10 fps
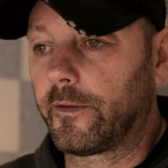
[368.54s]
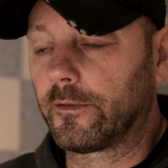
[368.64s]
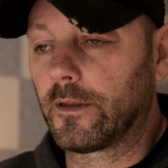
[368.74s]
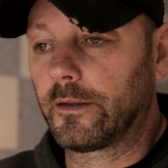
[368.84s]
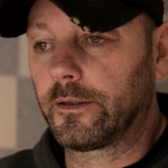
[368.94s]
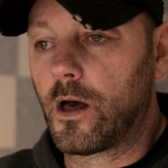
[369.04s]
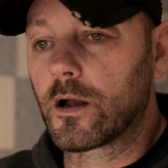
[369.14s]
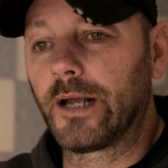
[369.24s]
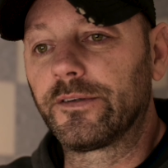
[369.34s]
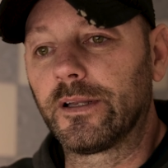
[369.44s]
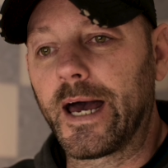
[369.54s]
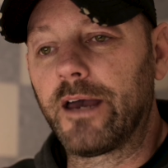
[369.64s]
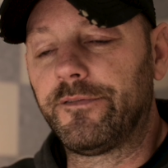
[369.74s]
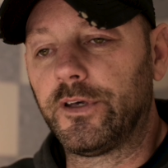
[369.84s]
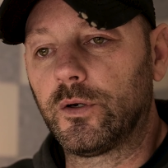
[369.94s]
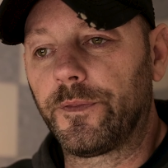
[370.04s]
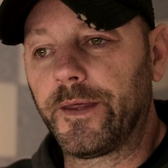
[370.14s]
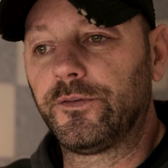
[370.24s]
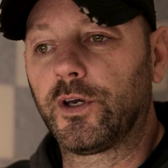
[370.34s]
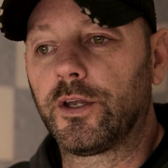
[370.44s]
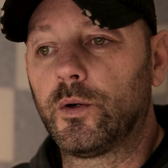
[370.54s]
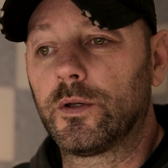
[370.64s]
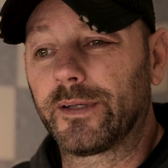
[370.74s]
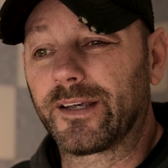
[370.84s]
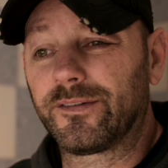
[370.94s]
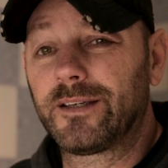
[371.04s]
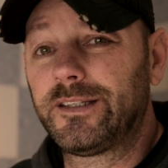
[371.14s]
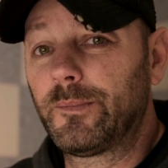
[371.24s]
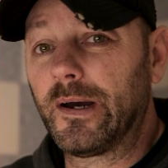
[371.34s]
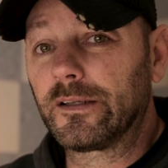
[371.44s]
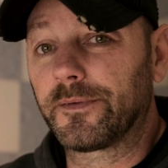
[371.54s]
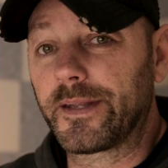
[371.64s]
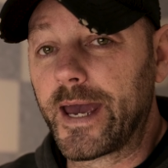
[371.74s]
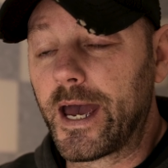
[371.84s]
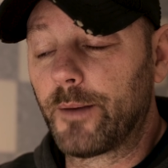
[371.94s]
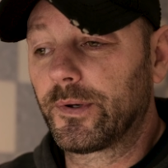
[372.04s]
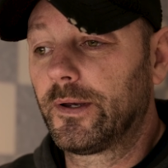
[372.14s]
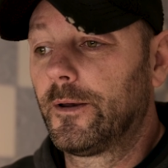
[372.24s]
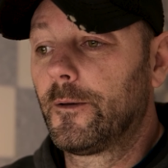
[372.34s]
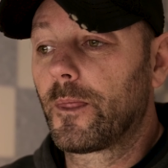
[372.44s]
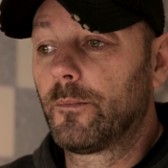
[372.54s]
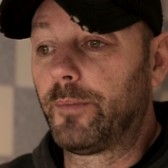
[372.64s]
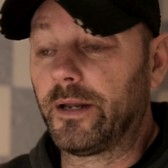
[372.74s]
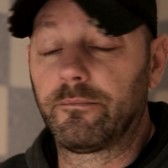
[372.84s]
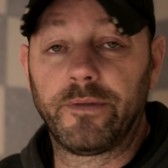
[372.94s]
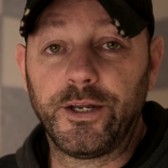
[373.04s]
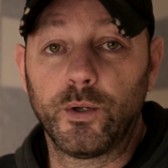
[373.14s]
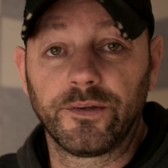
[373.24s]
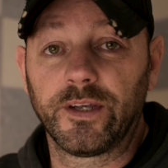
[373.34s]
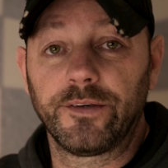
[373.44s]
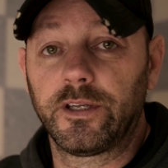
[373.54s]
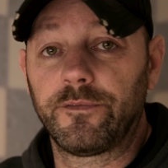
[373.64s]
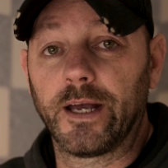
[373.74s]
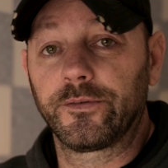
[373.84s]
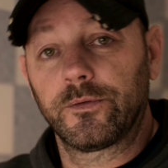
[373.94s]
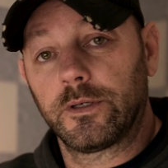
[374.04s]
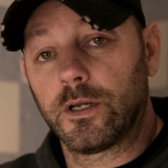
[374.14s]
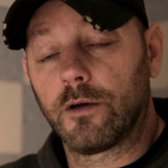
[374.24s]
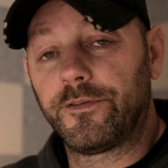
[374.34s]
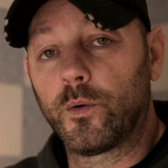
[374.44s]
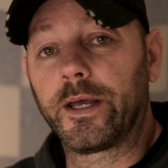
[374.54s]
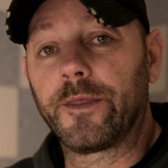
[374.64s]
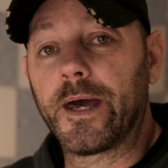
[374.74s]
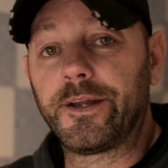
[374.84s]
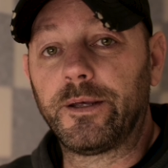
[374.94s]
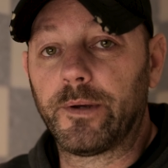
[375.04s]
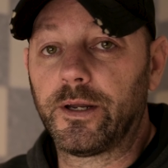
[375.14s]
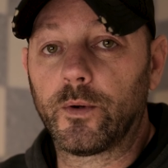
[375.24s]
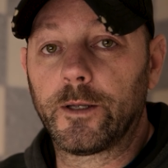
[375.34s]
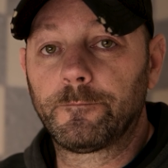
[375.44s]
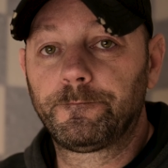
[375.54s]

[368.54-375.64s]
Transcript: and all kinds of live view and things you can do, there was like $60 for the app. But they do exist if that's, you know, if you want to get that deep into it.